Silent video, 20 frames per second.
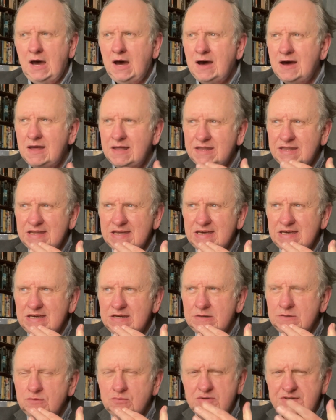I think,
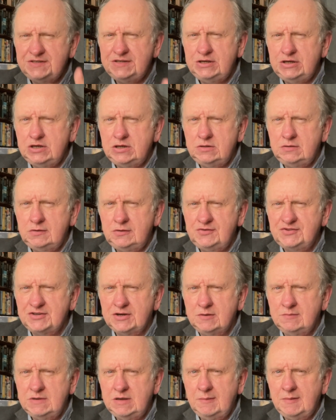was it you who
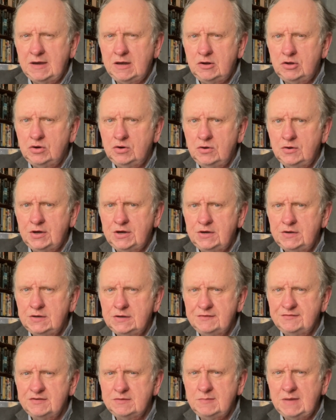told me about Hook
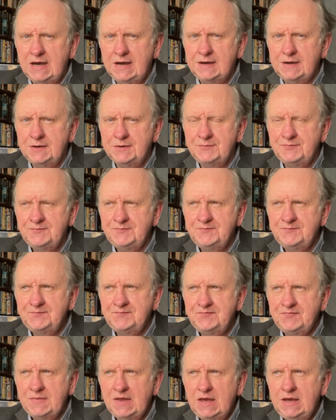for Mac?
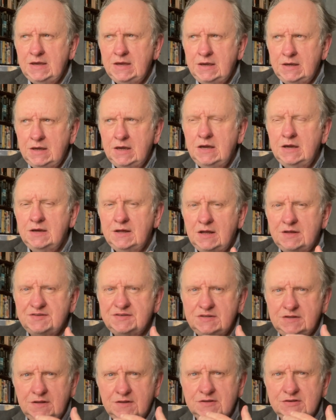
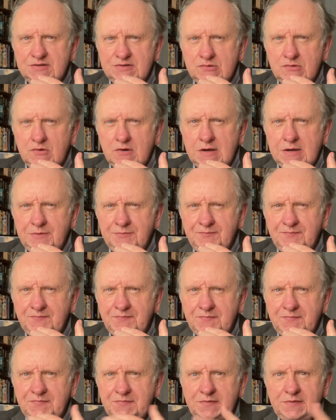That's another story.
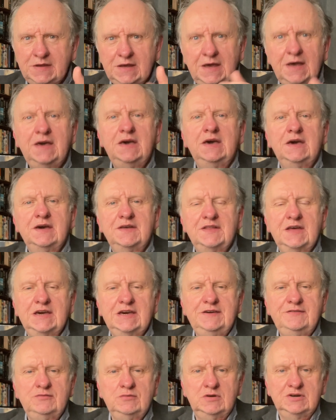Thank
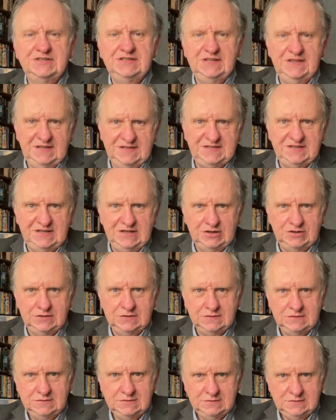you for watching this
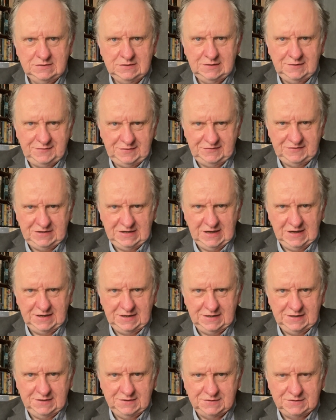edition of 58
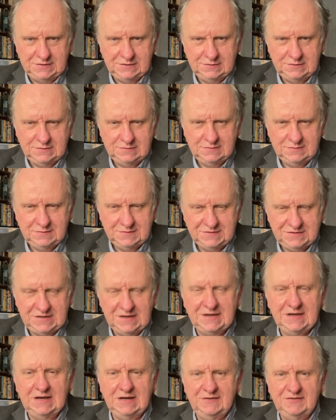Keys.
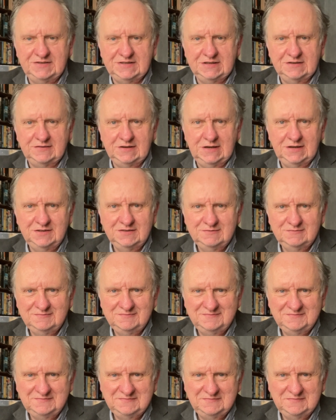Take care of yourself, eh?
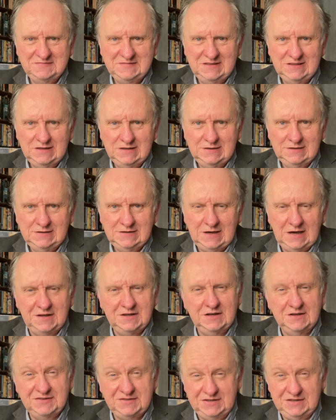And
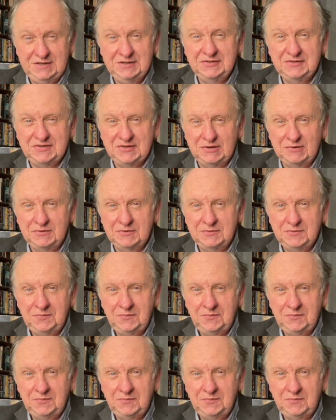I'll see you soon.